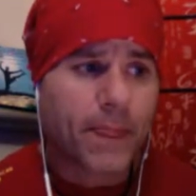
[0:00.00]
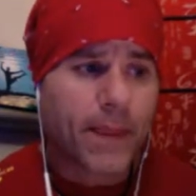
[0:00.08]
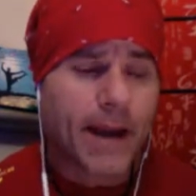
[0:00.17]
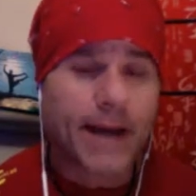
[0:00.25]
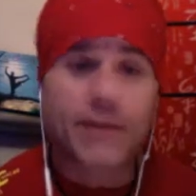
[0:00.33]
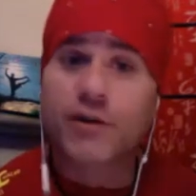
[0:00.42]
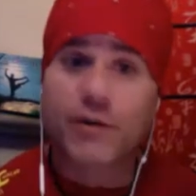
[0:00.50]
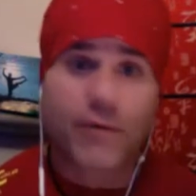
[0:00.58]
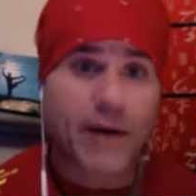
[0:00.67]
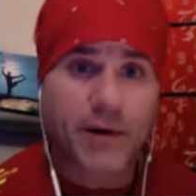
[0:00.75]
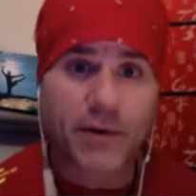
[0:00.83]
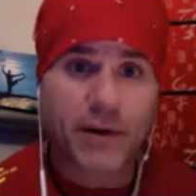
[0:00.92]
and
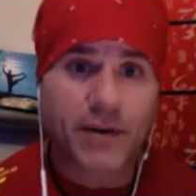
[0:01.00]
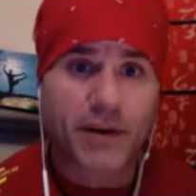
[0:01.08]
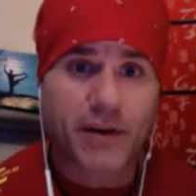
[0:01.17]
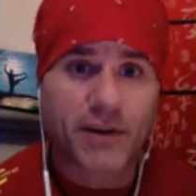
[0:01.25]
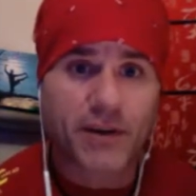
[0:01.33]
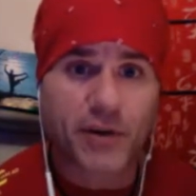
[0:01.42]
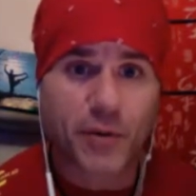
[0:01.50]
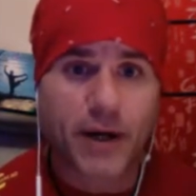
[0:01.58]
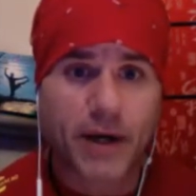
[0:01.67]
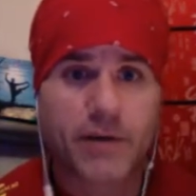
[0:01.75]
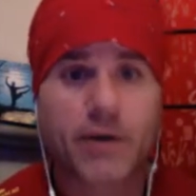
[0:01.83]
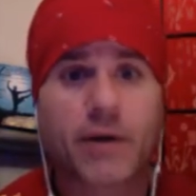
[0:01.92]
surrendering to the
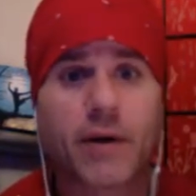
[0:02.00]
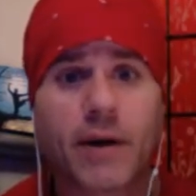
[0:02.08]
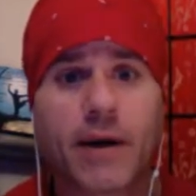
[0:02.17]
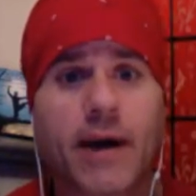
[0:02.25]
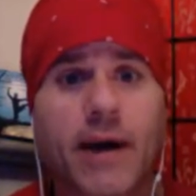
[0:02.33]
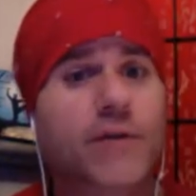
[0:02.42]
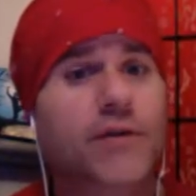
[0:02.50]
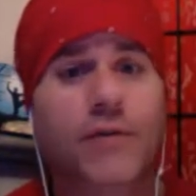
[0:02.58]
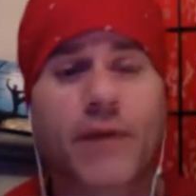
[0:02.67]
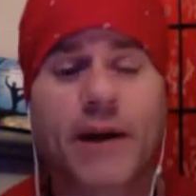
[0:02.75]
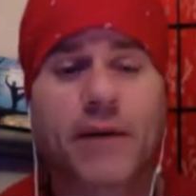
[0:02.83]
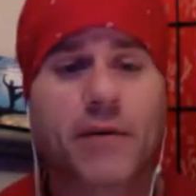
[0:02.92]
situation. Again,
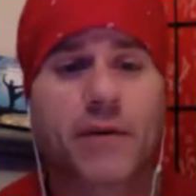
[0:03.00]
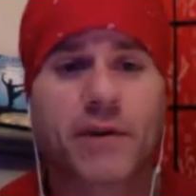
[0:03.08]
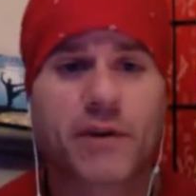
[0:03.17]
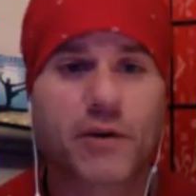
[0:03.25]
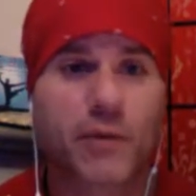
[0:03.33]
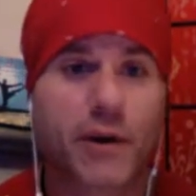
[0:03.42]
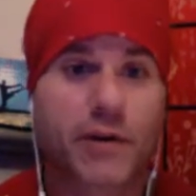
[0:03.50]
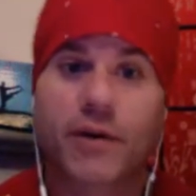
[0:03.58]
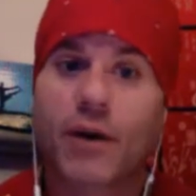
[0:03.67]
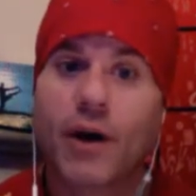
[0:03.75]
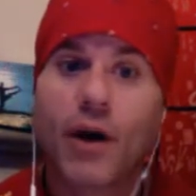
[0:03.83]
surrendering to the situation.